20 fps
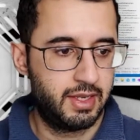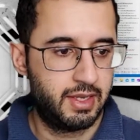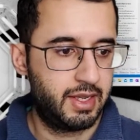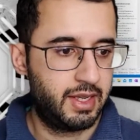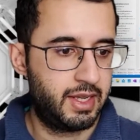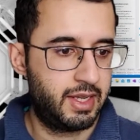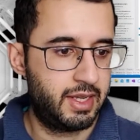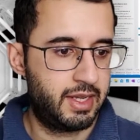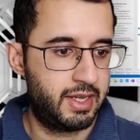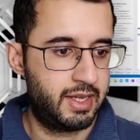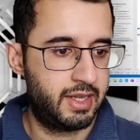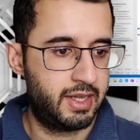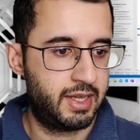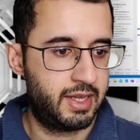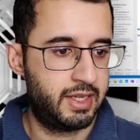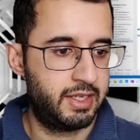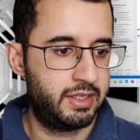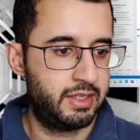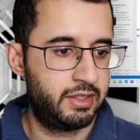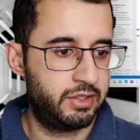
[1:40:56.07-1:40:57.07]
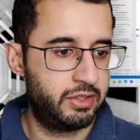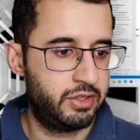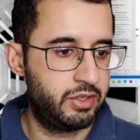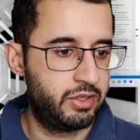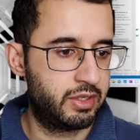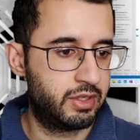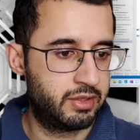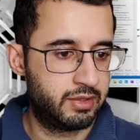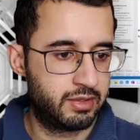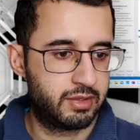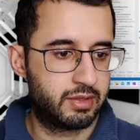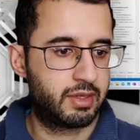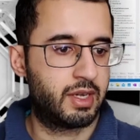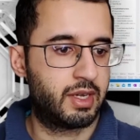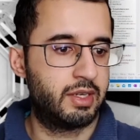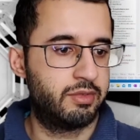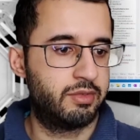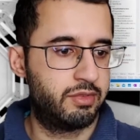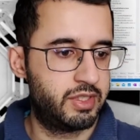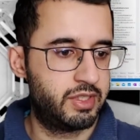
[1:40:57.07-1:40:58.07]
And you can kind
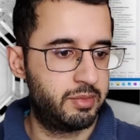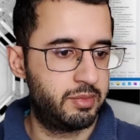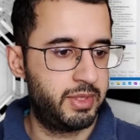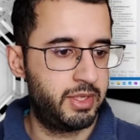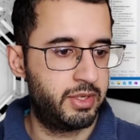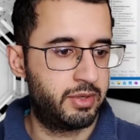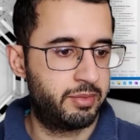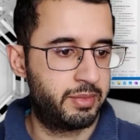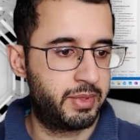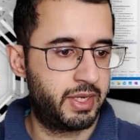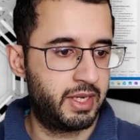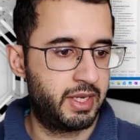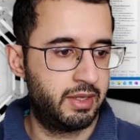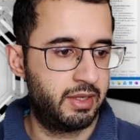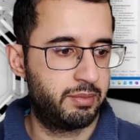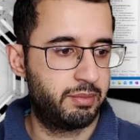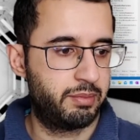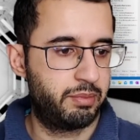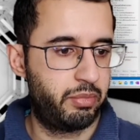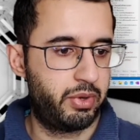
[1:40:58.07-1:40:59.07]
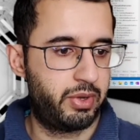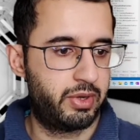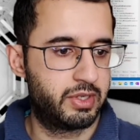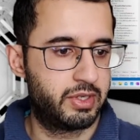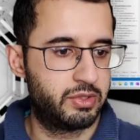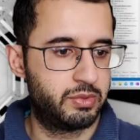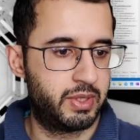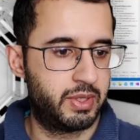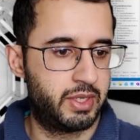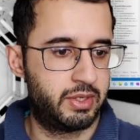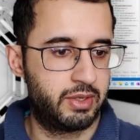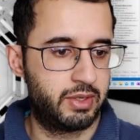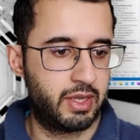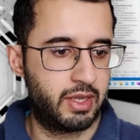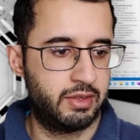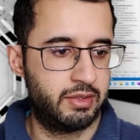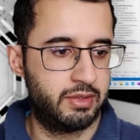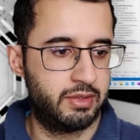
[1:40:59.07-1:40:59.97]
of visit me on my blog as well and